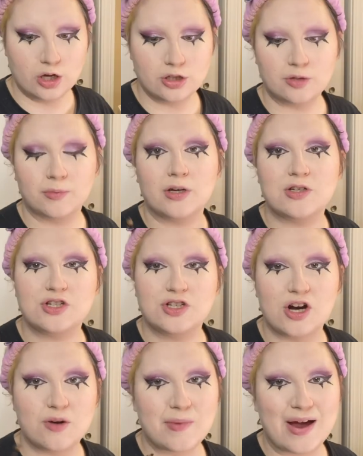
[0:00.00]
So I'm going to
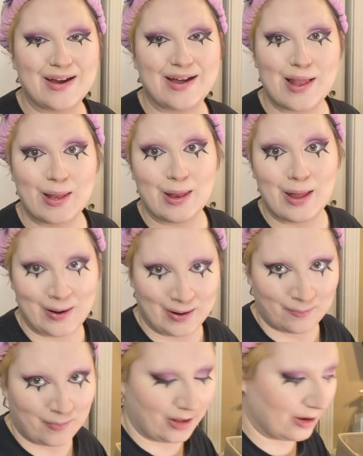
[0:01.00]
start by
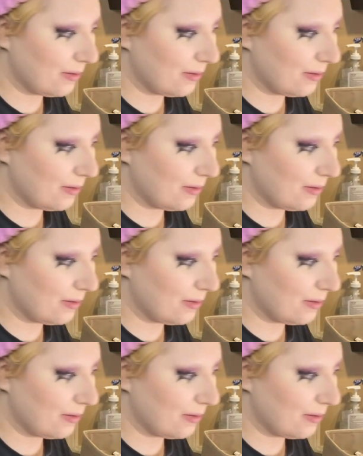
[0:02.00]
aligning my